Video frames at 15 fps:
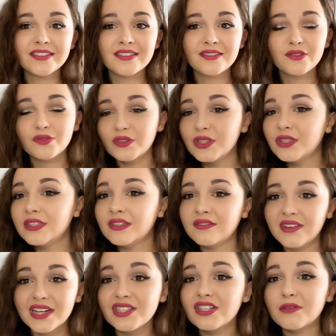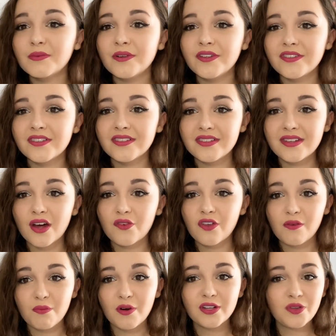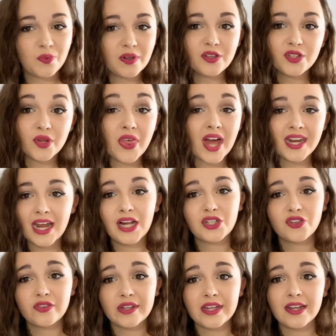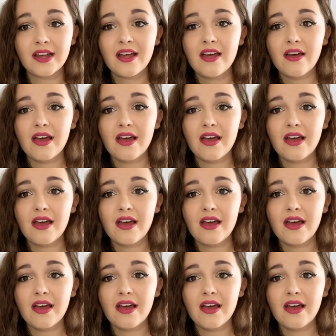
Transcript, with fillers: and fruit and vegetables and stuff. Your body will do that naturally.